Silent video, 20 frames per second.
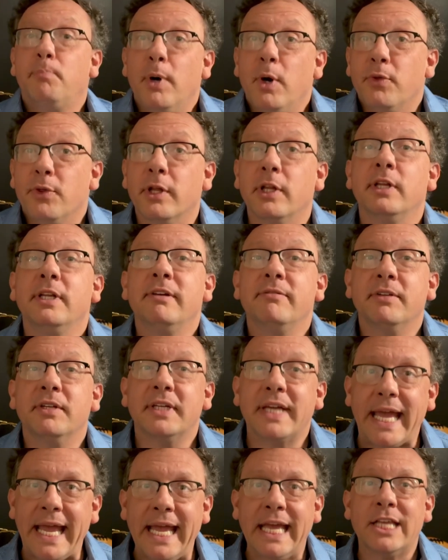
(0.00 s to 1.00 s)
both
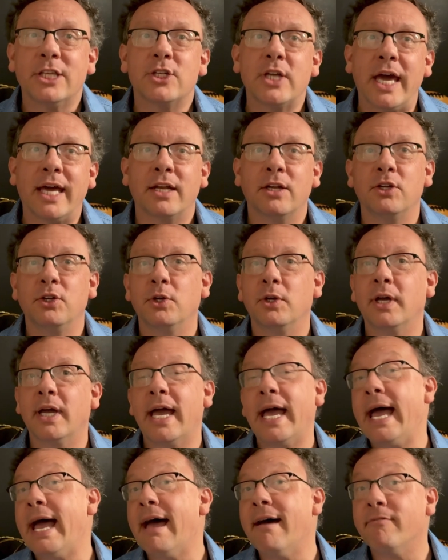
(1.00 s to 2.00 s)
Cleveland and Chattanooga
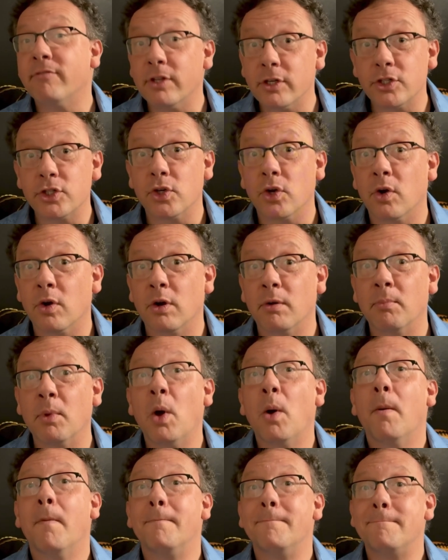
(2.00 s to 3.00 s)
have their charm,
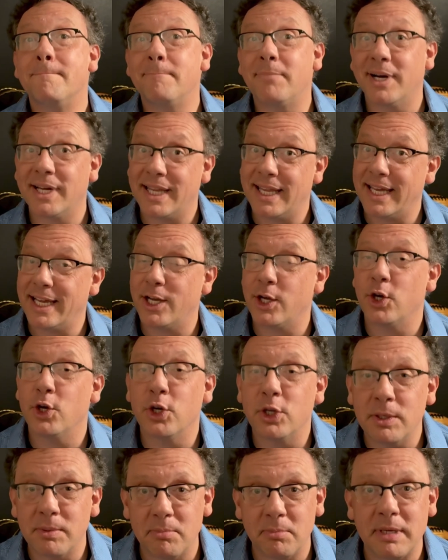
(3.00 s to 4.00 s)
but they
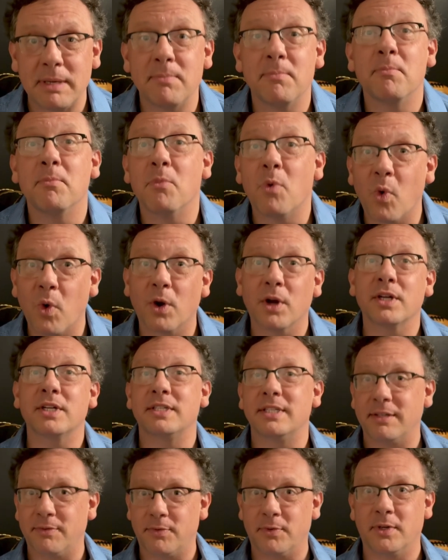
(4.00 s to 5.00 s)
couldn't be more
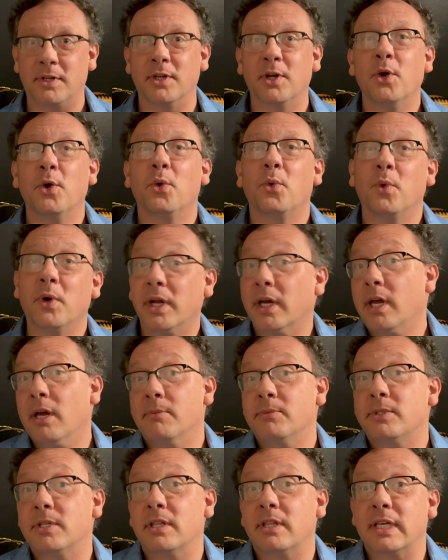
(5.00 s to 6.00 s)
different when it
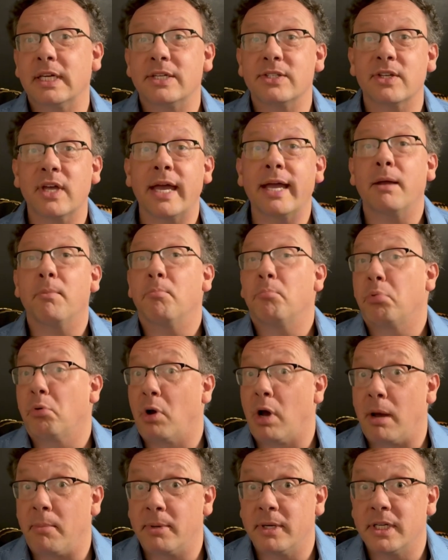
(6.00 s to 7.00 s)
comes to things like
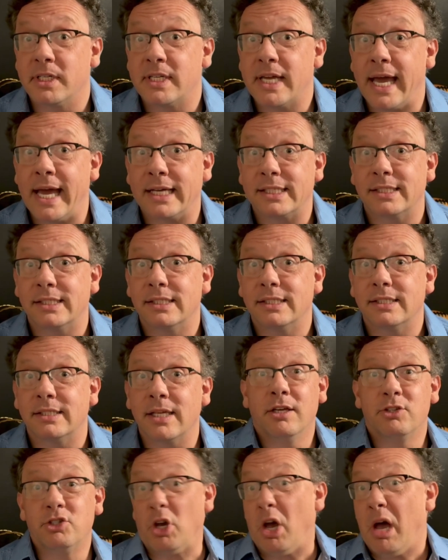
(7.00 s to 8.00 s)
property taxes,
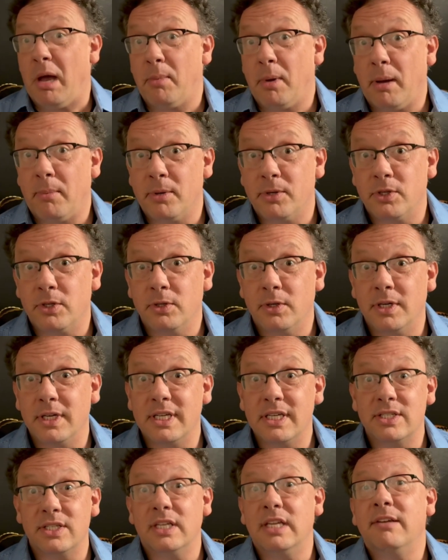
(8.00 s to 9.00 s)
job
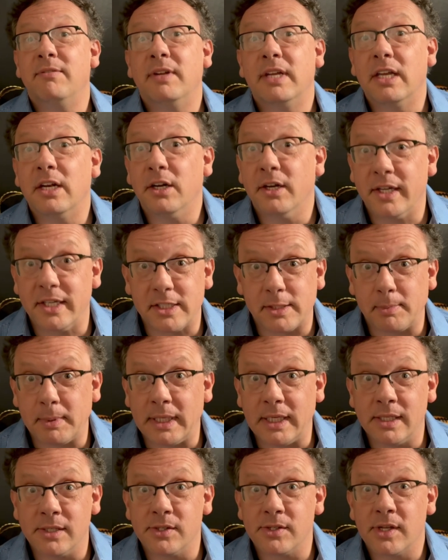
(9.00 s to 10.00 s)
opportunities, and even internet
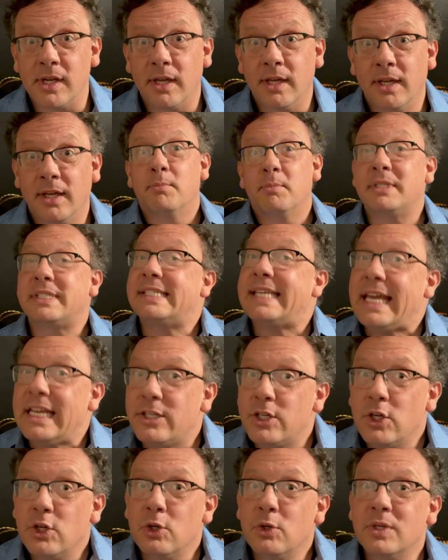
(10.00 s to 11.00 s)
speeds. But stay
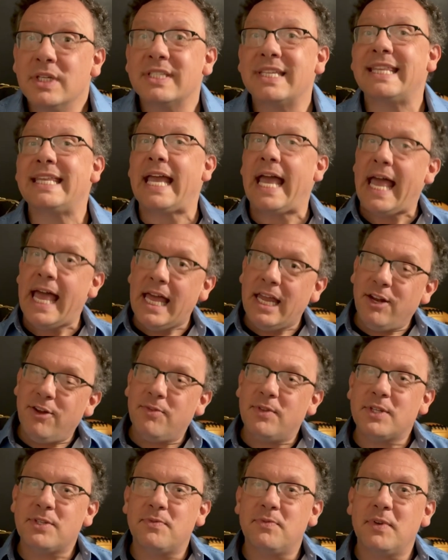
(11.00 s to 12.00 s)
tuned, because at the end
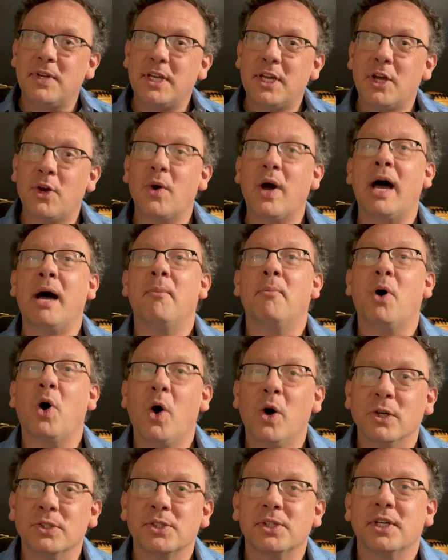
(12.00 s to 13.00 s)
of this video, I'm
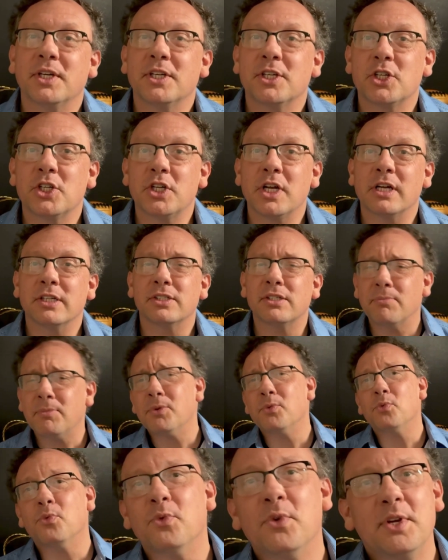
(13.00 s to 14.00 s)
also going to share
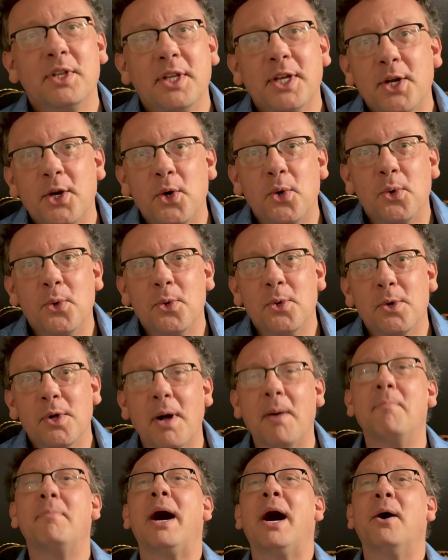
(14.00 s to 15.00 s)
something really cool
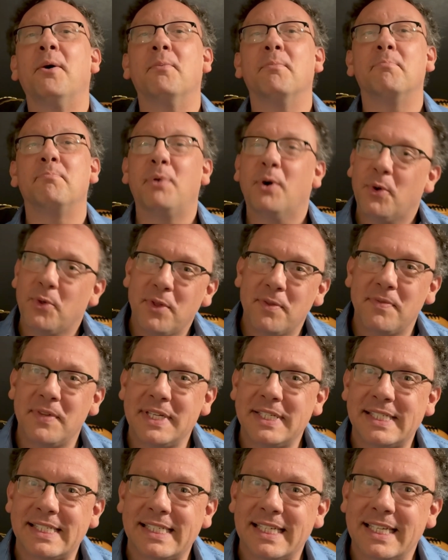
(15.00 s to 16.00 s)
about both of
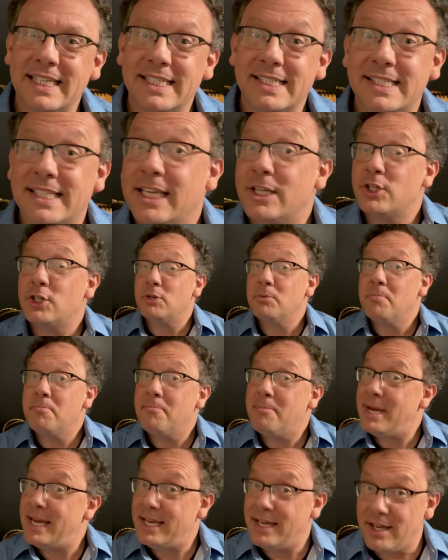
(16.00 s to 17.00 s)
these cities that you
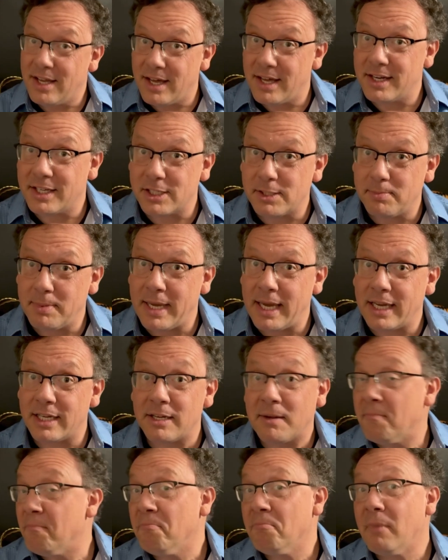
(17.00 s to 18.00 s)
might not expect,
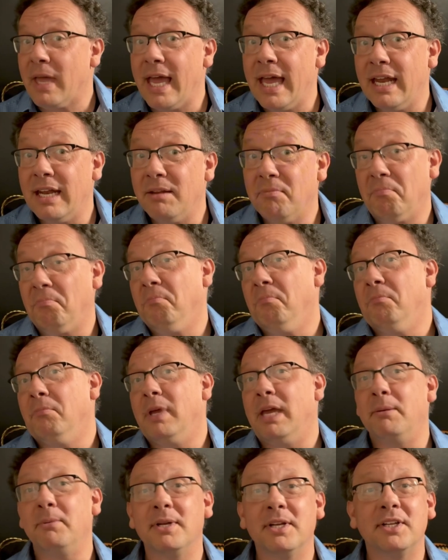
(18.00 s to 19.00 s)
and
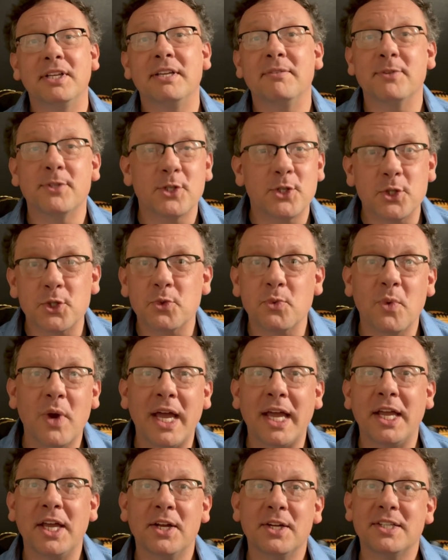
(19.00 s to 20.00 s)
maybe it'll even
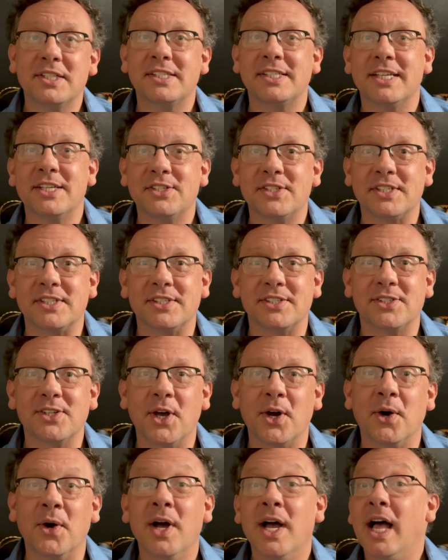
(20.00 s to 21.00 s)
sway your decision.
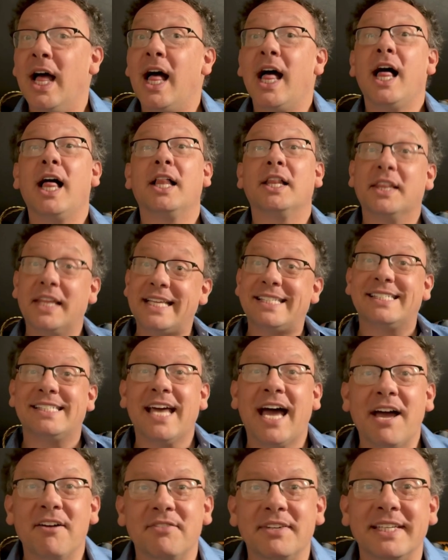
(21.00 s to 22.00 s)
So let's
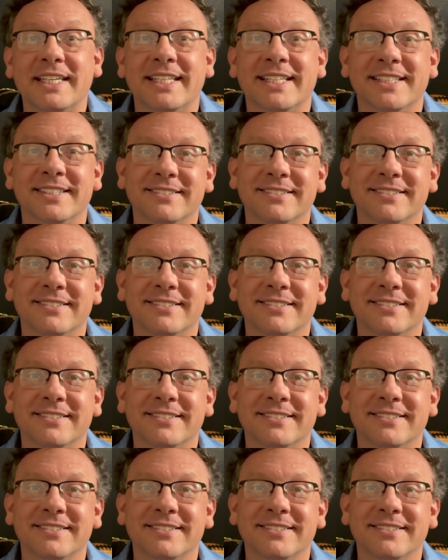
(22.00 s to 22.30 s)
dive in.